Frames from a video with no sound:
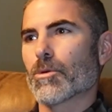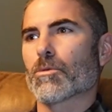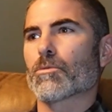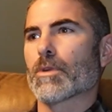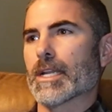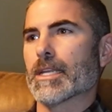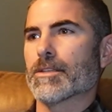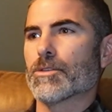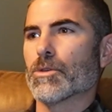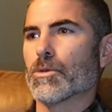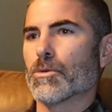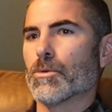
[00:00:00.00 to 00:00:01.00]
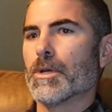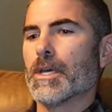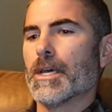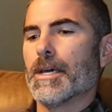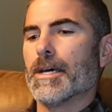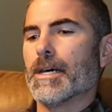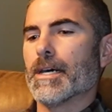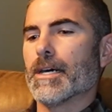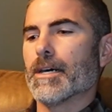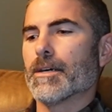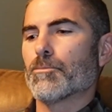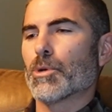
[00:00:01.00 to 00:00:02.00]
We're ready to
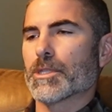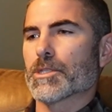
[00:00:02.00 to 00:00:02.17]
put